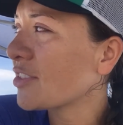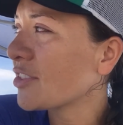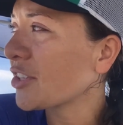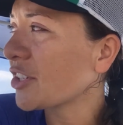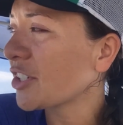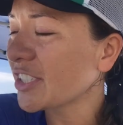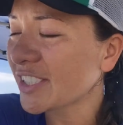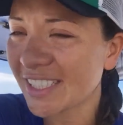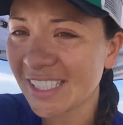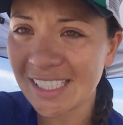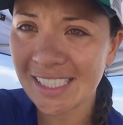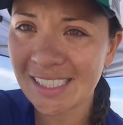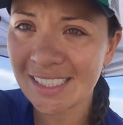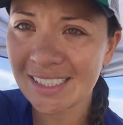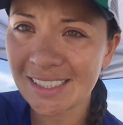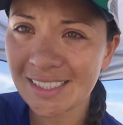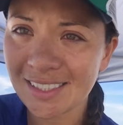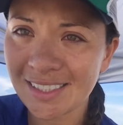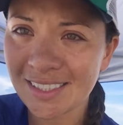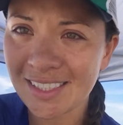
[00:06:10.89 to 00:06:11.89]

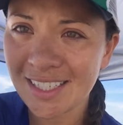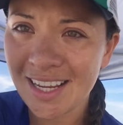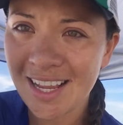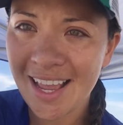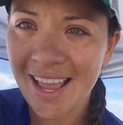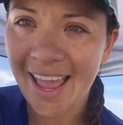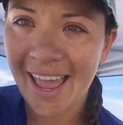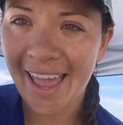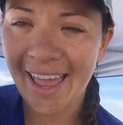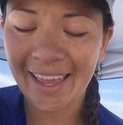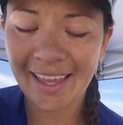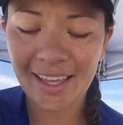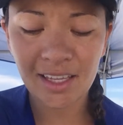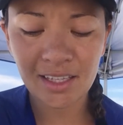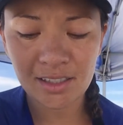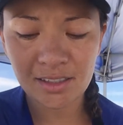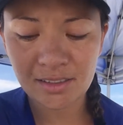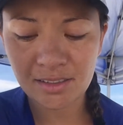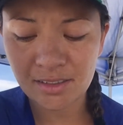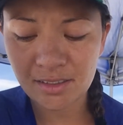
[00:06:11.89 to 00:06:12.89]
13
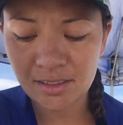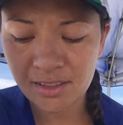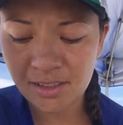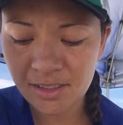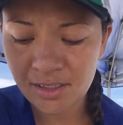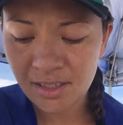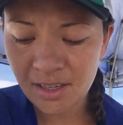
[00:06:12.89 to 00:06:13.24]
and